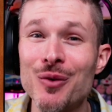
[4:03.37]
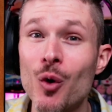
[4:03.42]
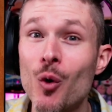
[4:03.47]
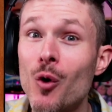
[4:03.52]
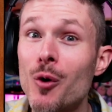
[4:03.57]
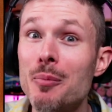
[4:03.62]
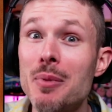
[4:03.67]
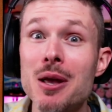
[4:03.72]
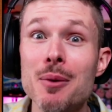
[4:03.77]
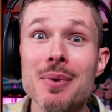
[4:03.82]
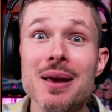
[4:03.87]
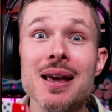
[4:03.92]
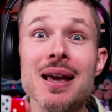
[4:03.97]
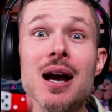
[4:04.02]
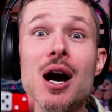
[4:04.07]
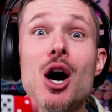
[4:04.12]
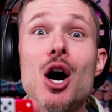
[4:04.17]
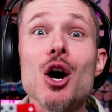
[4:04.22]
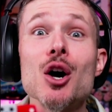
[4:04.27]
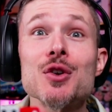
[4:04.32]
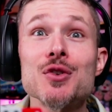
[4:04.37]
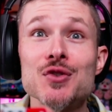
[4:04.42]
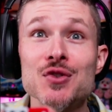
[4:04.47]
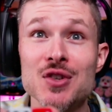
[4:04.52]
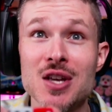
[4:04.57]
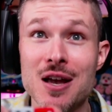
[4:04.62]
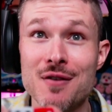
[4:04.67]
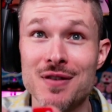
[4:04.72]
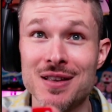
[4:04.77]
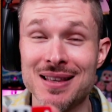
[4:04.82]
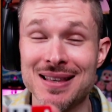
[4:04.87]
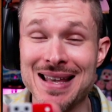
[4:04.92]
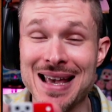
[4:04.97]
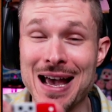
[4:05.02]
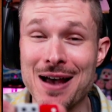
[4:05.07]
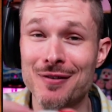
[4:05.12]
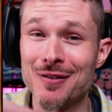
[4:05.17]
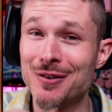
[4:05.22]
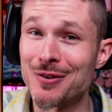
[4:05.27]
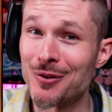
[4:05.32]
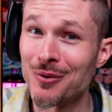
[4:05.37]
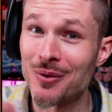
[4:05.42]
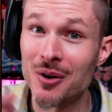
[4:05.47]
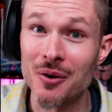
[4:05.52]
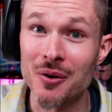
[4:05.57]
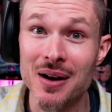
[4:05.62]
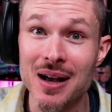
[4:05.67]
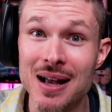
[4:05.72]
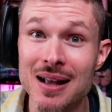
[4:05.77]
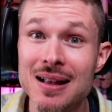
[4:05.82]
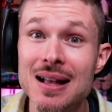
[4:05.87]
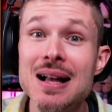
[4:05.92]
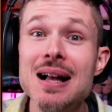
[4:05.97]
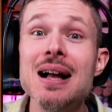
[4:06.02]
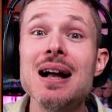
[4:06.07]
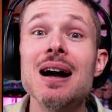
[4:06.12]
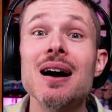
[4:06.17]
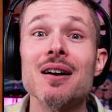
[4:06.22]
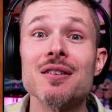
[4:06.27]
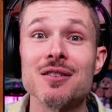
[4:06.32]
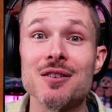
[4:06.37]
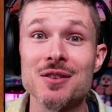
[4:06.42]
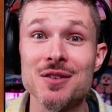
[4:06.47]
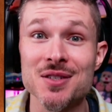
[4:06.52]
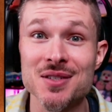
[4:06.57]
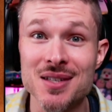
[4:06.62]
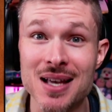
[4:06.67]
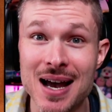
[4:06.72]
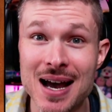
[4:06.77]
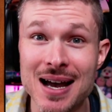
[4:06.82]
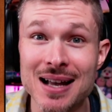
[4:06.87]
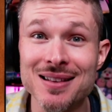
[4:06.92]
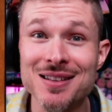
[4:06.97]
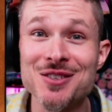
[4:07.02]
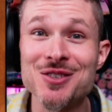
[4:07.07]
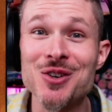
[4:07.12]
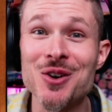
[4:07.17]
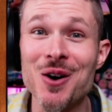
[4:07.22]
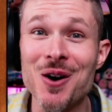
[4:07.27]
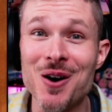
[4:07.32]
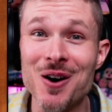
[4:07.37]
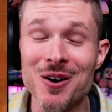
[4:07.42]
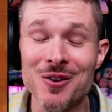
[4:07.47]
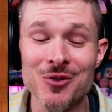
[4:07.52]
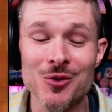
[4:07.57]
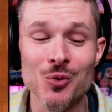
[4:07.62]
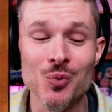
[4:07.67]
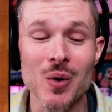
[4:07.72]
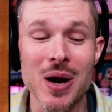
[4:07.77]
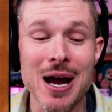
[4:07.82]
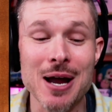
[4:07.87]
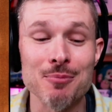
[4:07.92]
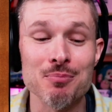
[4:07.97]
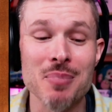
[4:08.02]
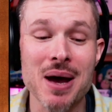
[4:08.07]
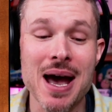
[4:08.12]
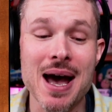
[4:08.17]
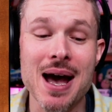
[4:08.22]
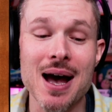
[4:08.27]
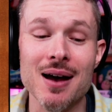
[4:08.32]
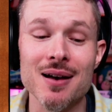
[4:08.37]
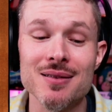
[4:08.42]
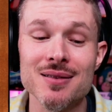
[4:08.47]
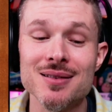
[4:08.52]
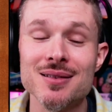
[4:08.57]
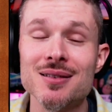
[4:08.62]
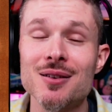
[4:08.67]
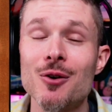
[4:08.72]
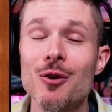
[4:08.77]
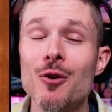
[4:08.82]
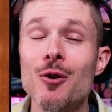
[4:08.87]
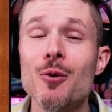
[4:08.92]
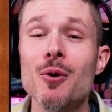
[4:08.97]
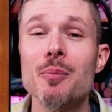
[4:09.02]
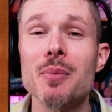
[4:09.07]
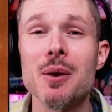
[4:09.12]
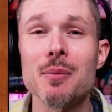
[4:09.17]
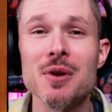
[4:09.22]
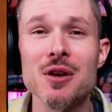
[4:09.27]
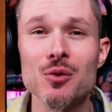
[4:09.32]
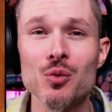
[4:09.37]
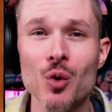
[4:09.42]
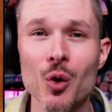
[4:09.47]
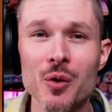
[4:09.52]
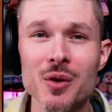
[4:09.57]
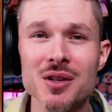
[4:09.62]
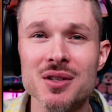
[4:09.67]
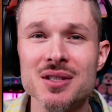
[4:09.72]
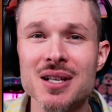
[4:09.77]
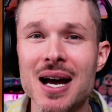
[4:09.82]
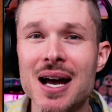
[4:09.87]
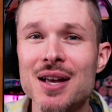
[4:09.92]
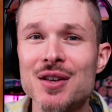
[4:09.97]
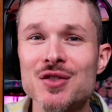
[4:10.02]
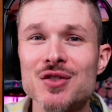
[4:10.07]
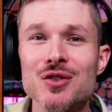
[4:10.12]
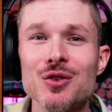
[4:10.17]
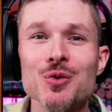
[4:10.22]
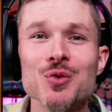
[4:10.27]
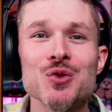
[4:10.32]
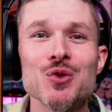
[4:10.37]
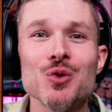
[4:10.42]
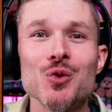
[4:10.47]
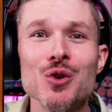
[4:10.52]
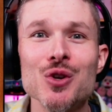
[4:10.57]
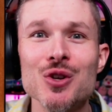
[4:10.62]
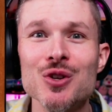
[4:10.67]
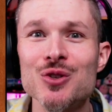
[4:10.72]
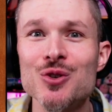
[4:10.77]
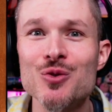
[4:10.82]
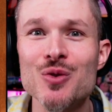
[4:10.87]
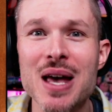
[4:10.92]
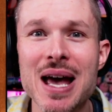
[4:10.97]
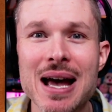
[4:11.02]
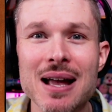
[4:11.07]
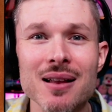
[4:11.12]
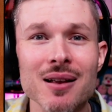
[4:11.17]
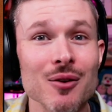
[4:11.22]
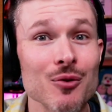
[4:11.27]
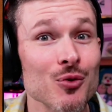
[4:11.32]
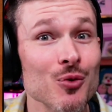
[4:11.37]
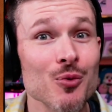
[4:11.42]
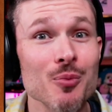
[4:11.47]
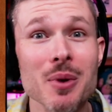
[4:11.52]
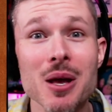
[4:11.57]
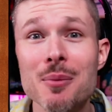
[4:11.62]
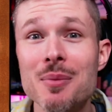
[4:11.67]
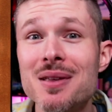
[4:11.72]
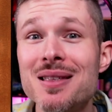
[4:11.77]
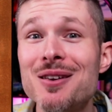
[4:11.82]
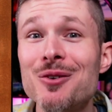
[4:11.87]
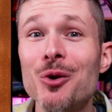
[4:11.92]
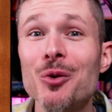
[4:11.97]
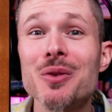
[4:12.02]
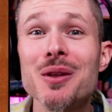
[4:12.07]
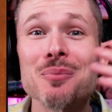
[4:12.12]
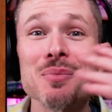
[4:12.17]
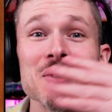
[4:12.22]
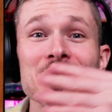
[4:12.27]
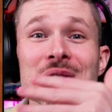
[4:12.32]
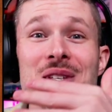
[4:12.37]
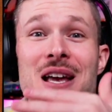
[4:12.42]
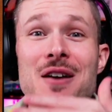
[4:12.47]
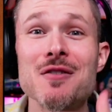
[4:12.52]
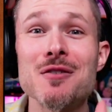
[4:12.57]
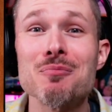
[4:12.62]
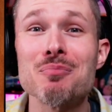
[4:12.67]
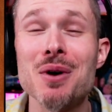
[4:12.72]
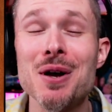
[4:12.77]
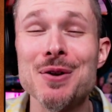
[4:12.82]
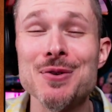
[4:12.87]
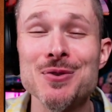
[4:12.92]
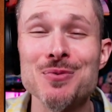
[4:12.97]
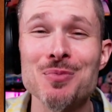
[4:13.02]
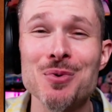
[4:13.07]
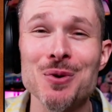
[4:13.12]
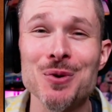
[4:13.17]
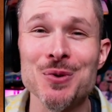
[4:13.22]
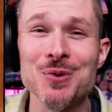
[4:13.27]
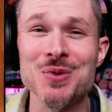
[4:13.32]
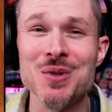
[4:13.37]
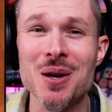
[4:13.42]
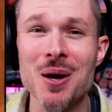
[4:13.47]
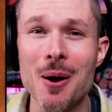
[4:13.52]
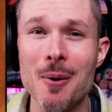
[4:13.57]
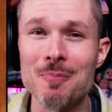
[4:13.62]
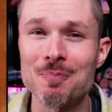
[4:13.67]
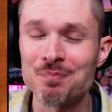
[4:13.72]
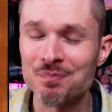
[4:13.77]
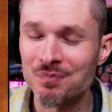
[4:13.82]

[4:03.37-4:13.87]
or maybe a seventh Avenue, all right? Another sign that you're on the right path. So maybe you roll your dice, and no sooner you do that, ooh, maybe the old number seven bus pulls up.